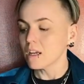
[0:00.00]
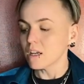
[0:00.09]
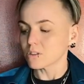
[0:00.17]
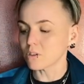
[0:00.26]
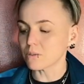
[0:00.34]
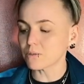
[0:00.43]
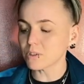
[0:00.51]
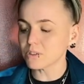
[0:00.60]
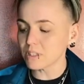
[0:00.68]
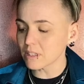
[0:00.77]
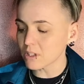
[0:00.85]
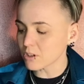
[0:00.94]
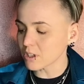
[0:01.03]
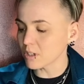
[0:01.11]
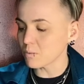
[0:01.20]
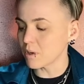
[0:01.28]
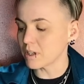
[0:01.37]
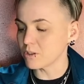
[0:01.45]
So the first thing that you're going to
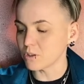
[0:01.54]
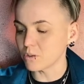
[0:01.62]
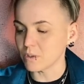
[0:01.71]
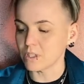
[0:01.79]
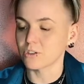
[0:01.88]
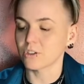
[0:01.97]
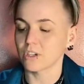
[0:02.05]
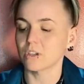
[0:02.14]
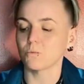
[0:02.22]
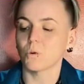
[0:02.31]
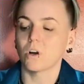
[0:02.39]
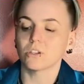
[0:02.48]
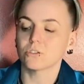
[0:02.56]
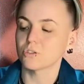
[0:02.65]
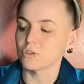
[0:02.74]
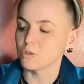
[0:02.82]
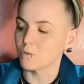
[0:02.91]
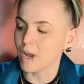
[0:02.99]
want to do is you're going to want
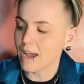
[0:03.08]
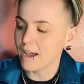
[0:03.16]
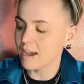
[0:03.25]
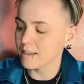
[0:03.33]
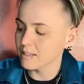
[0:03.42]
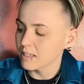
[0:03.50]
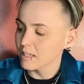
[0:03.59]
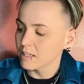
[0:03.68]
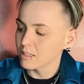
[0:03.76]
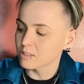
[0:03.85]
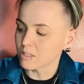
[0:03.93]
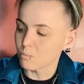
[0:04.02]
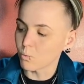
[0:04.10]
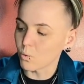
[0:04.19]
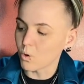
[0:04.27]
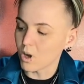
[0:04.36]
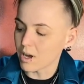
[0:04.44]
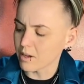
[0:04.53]
to add some
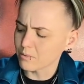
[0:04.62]
water.